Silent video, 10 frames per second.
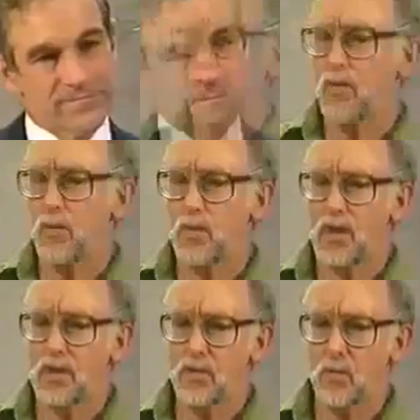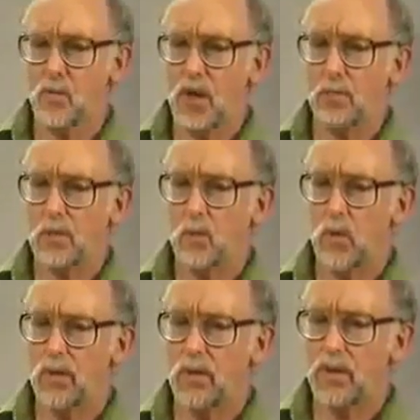Isn't there a potential
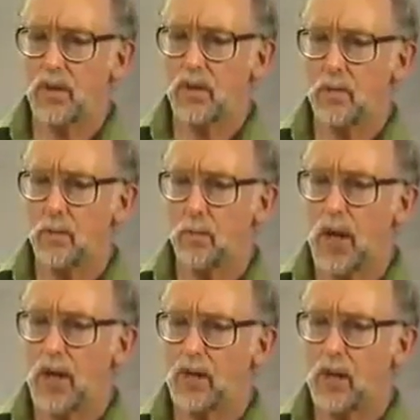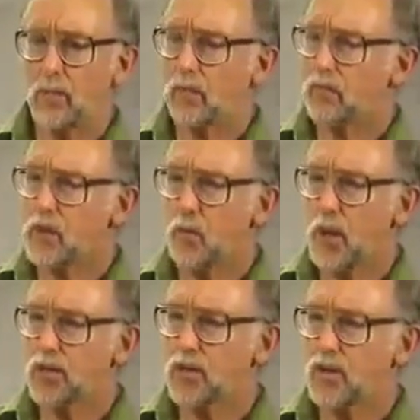problem with the buying up of
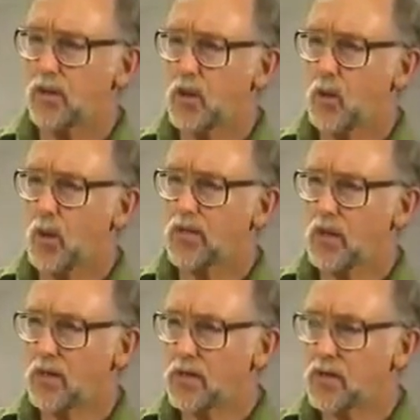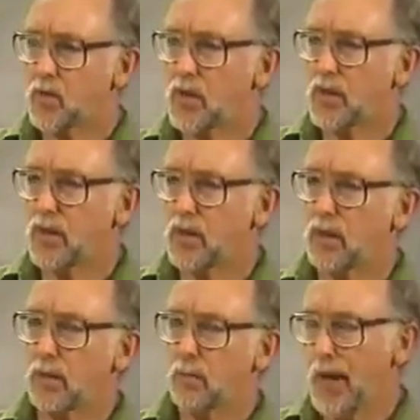so much U.S.
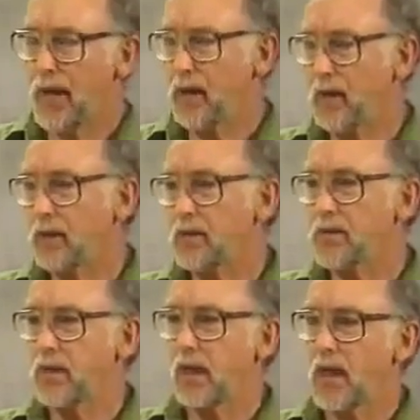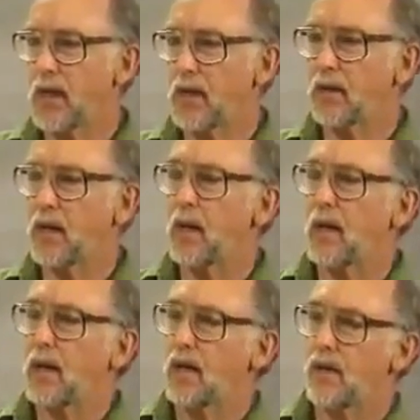industry and banks and land?
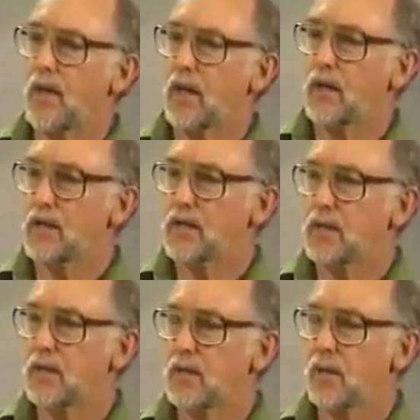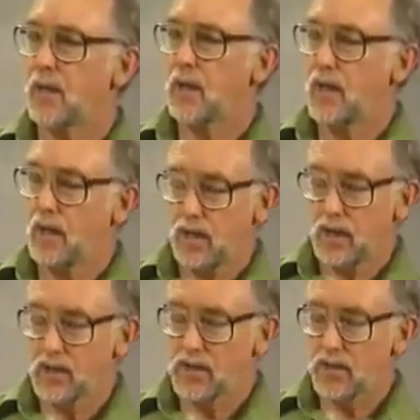And that is,
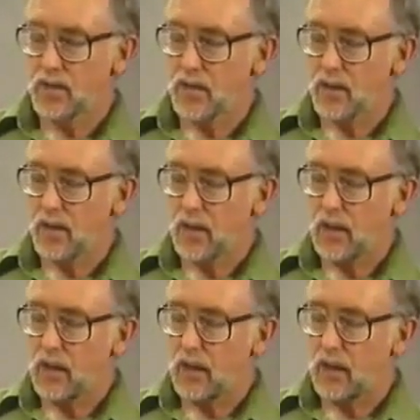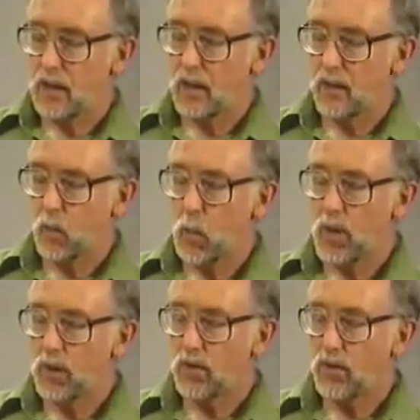it's
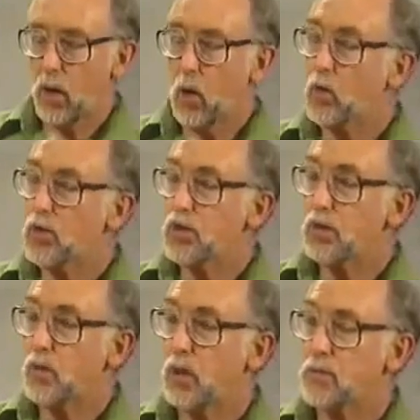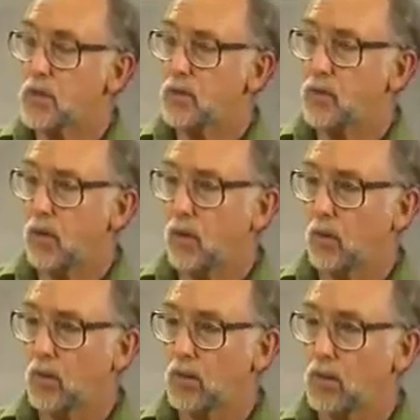with ownership comes
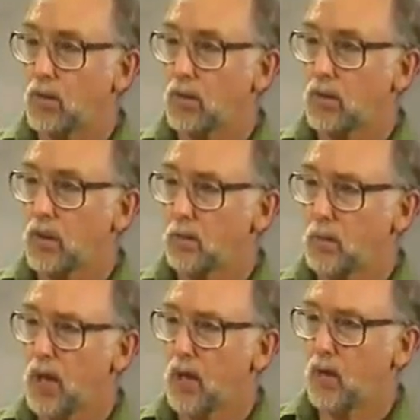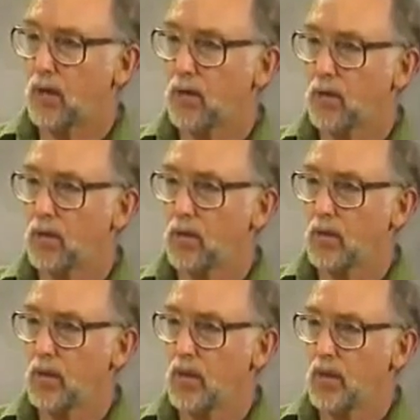control and power.
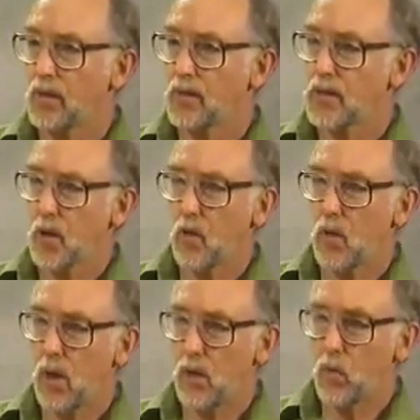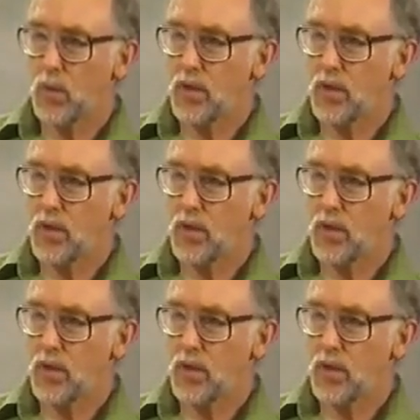So are